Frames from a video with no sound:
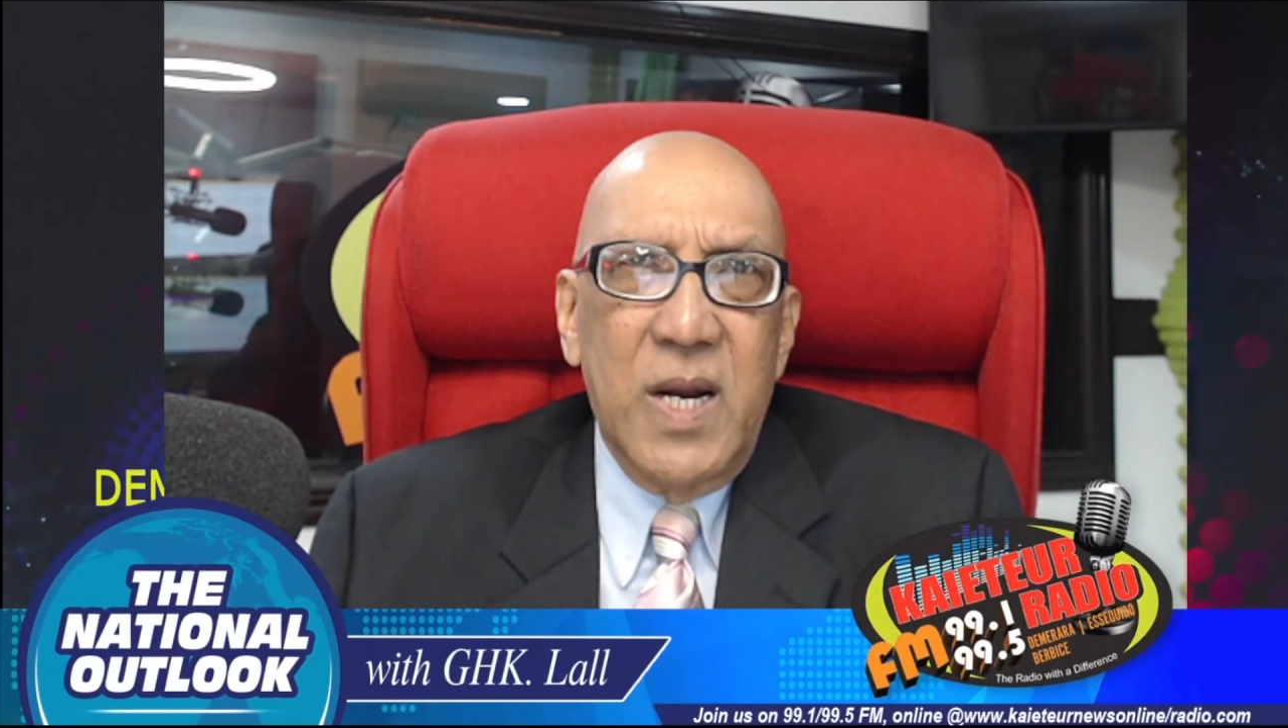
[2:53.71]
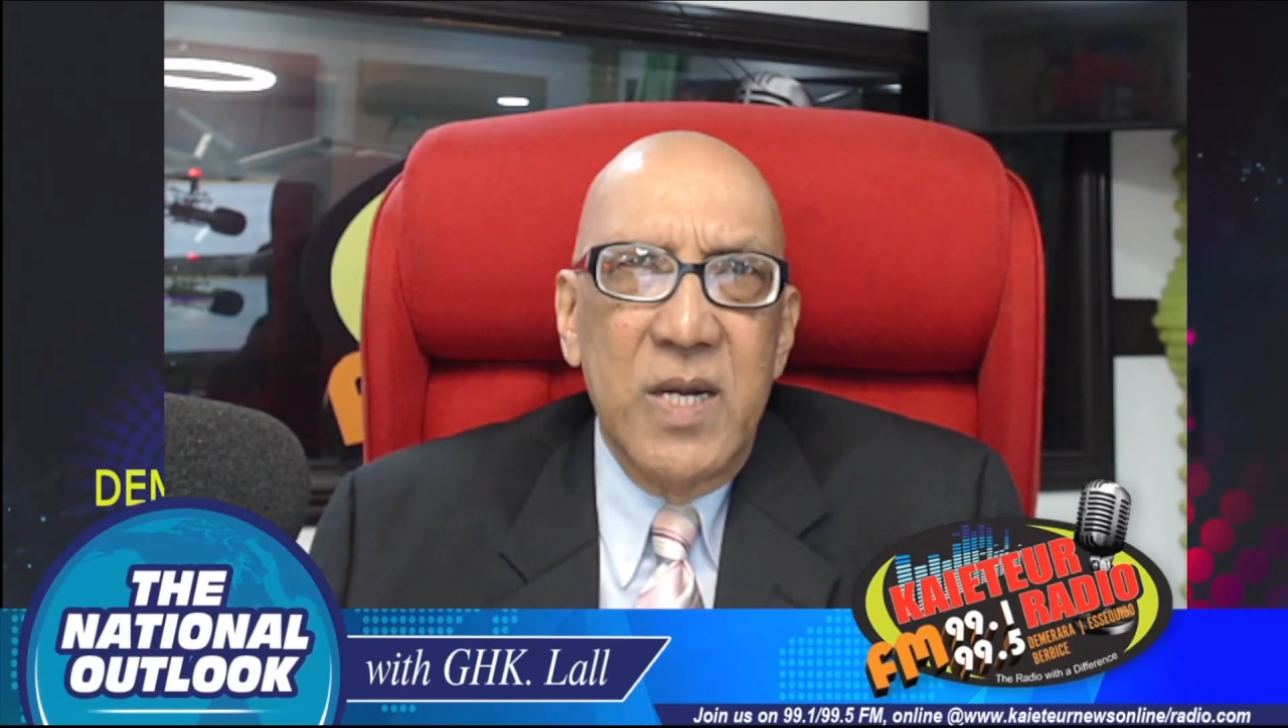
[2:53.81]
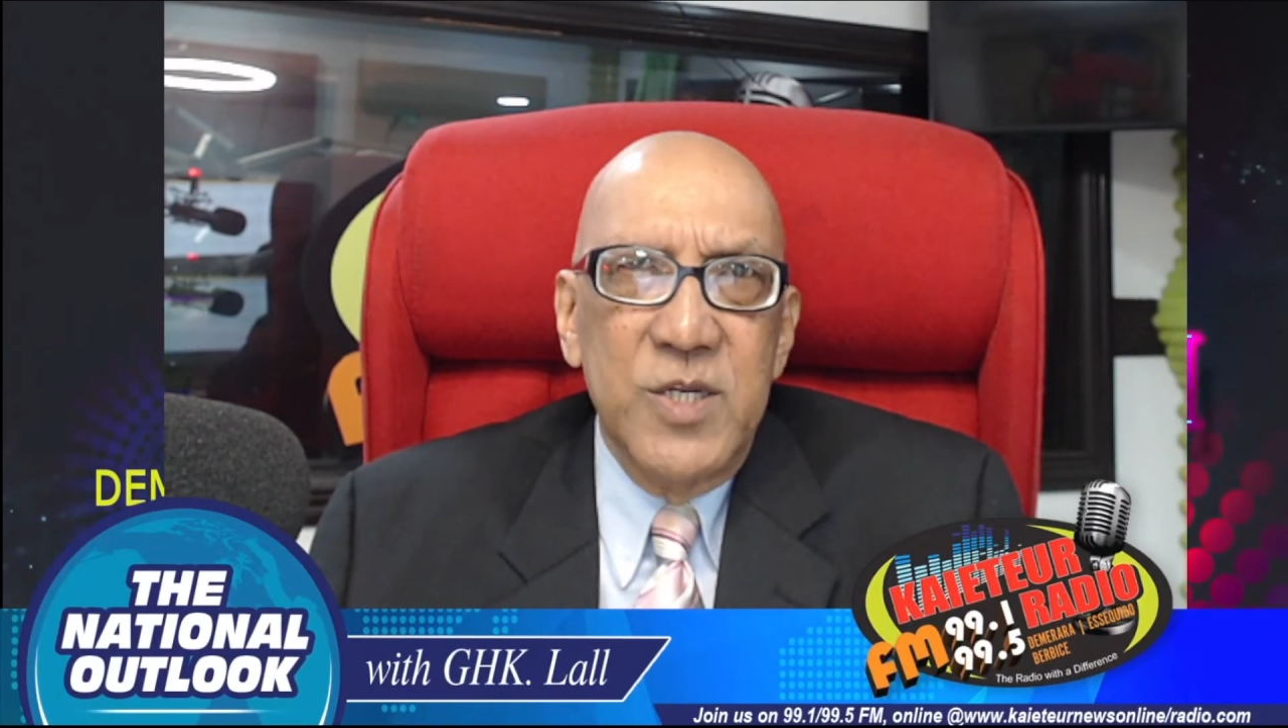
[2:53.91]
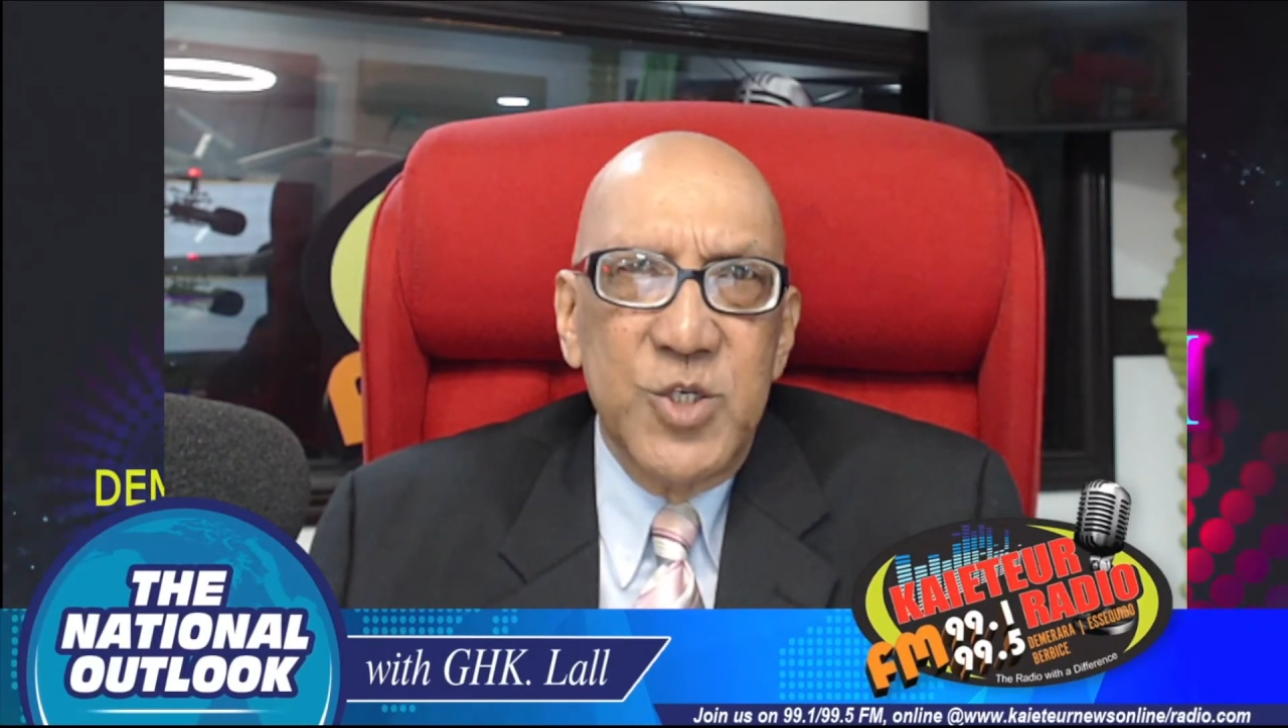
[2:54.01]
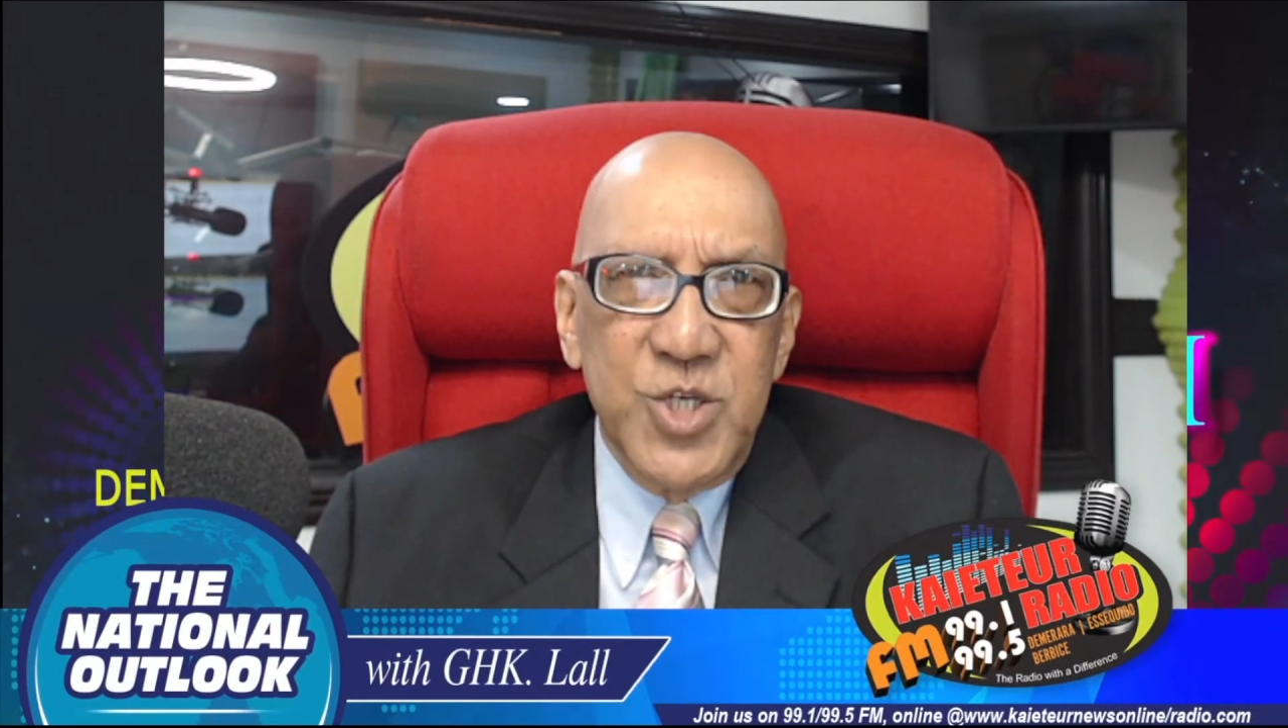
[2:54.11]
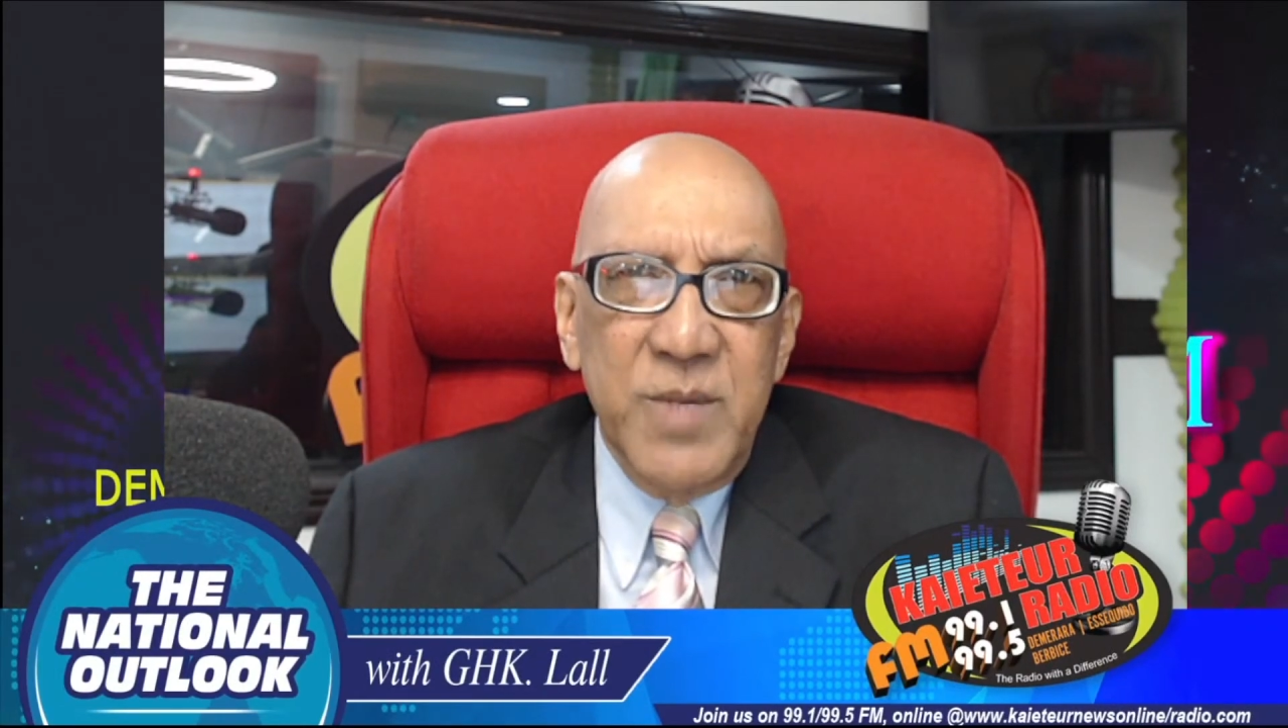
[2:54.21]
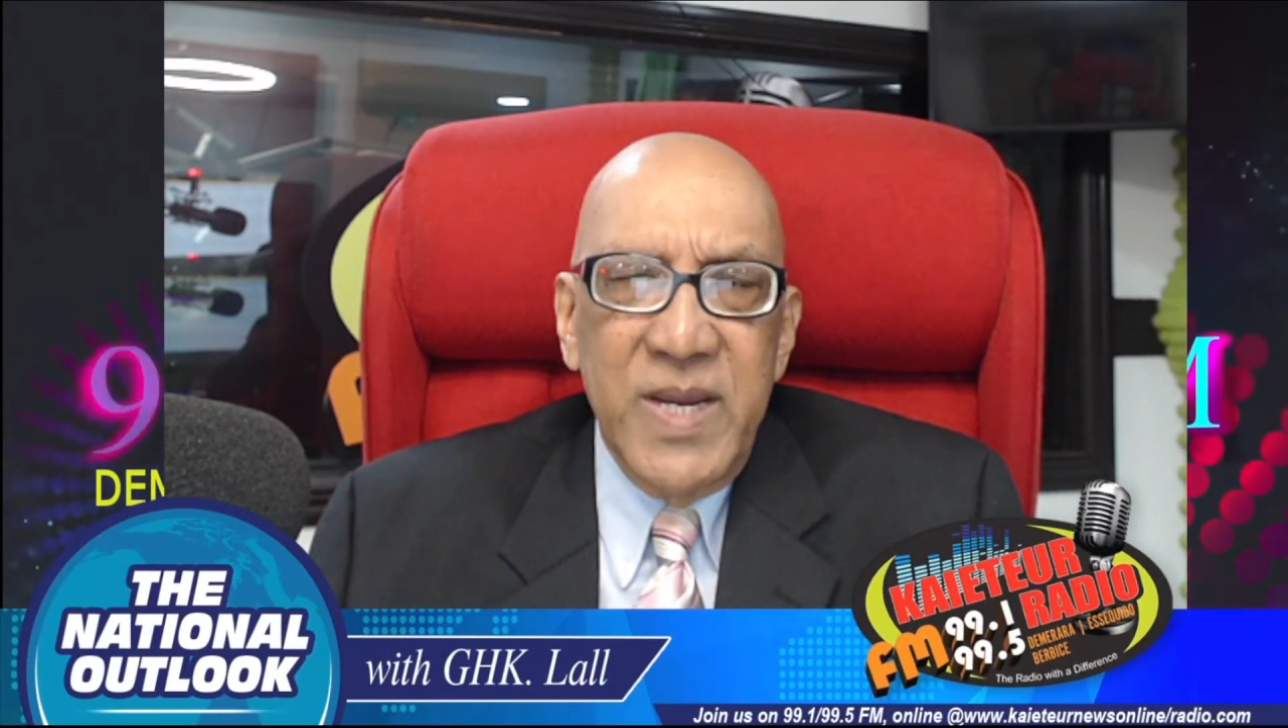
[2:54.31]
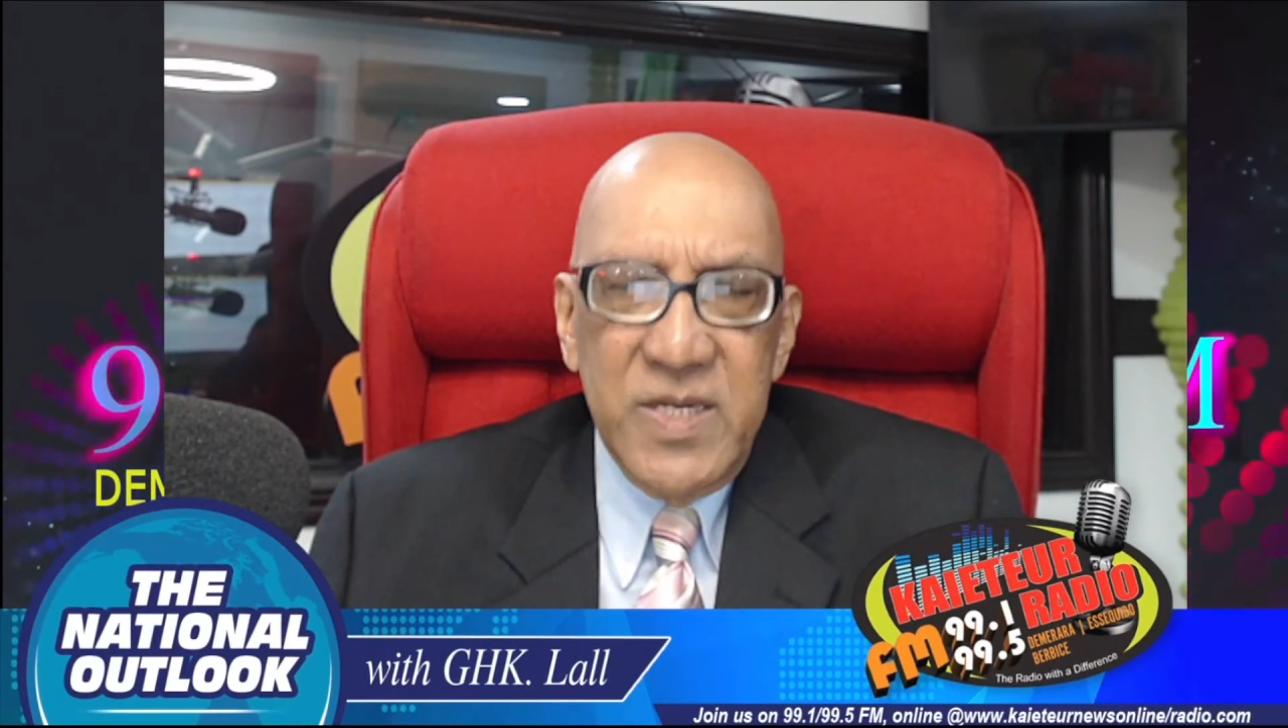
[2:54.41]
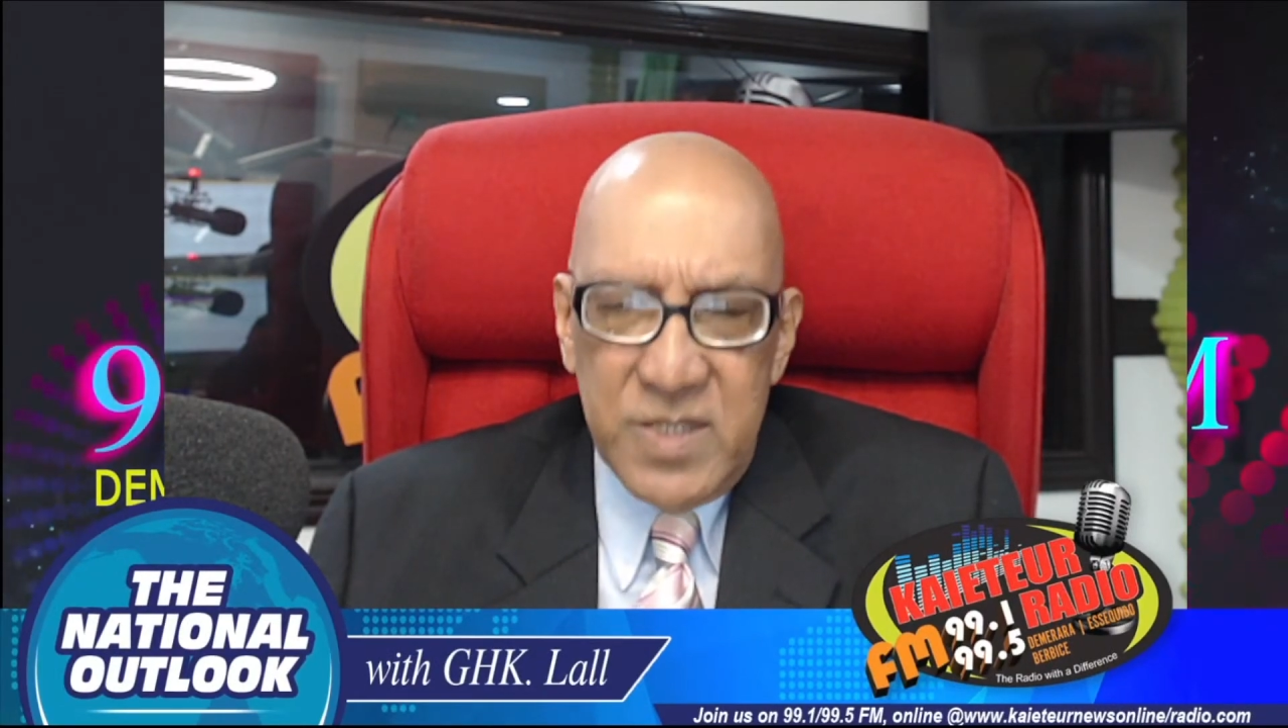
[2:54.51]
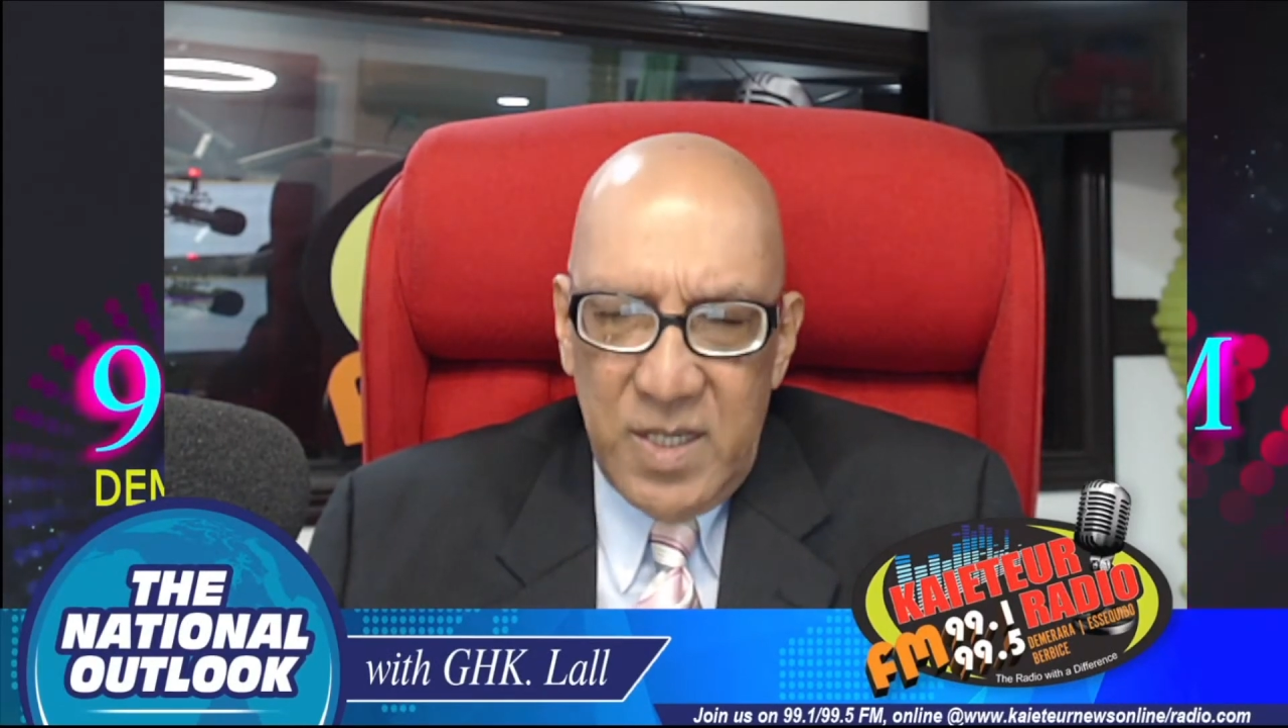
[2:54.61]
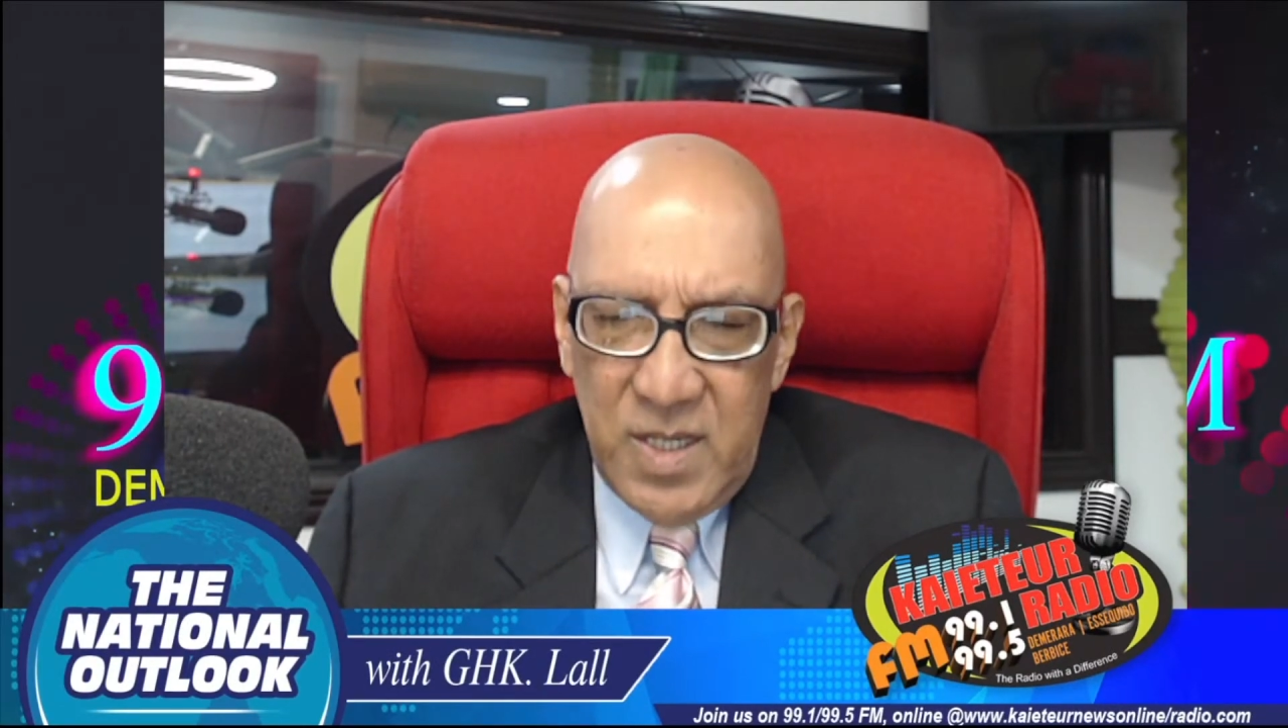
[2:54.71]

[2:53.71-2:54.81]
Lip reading: are legitimate,